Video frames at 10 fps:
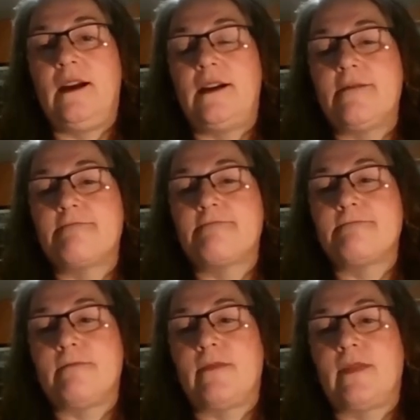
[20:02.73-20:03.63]
um,
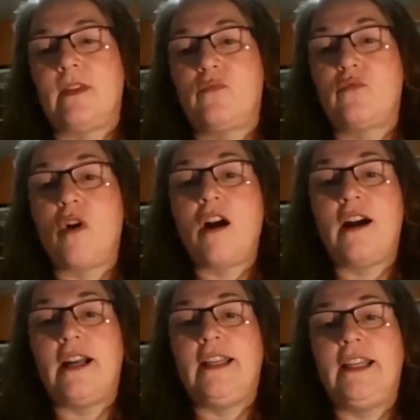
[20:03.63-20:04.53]
raw
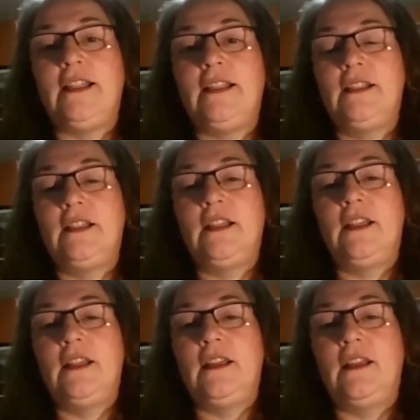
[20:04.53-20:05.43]
honey,
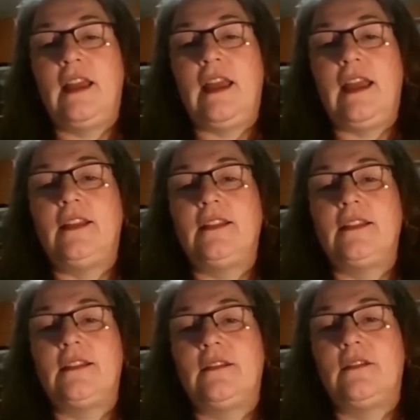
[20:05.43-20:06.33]

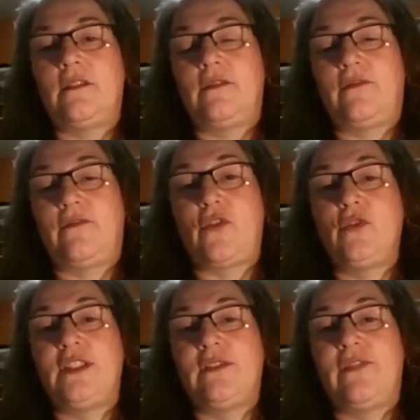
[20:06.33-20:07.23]
and
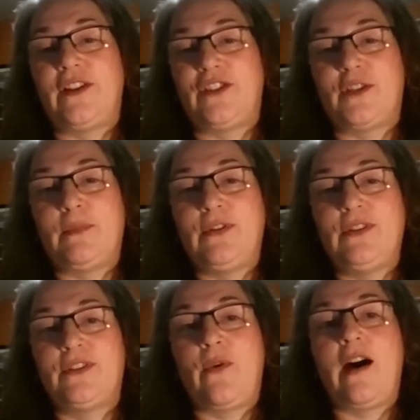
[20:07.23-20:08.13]
fruits and
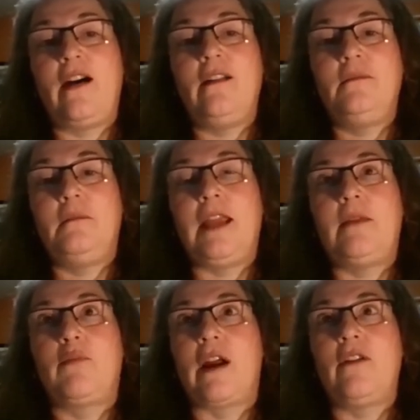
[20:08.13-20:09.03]
vegetables. So I'll
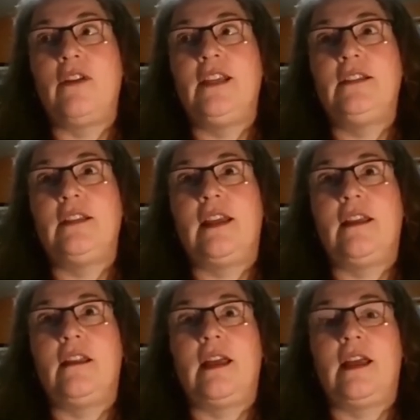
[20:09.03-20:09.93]
make brownies
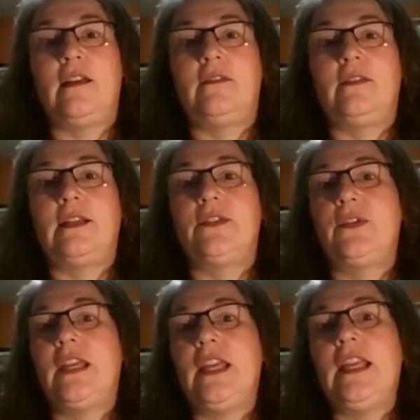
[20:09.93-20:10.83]
and I'll have like
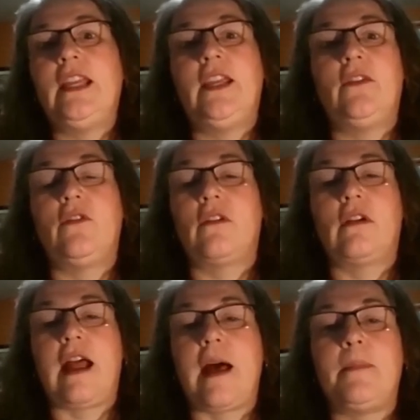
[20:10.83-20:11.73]
zucchini
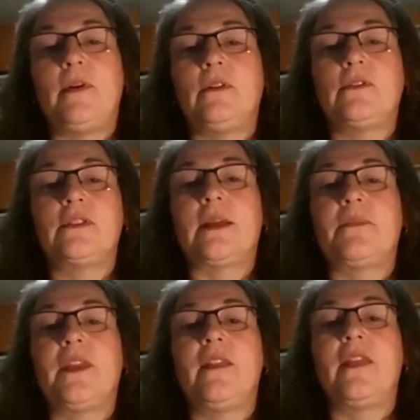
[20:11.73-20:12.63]
or apple or
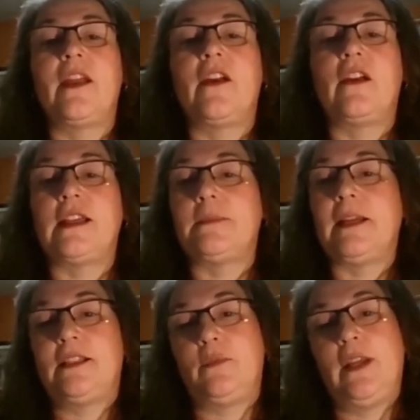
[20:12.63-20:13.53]
something in there as
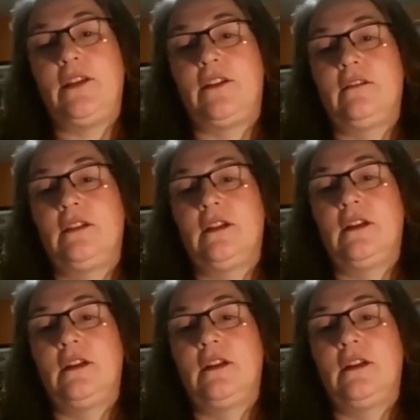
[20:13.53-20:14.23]
my sweetener.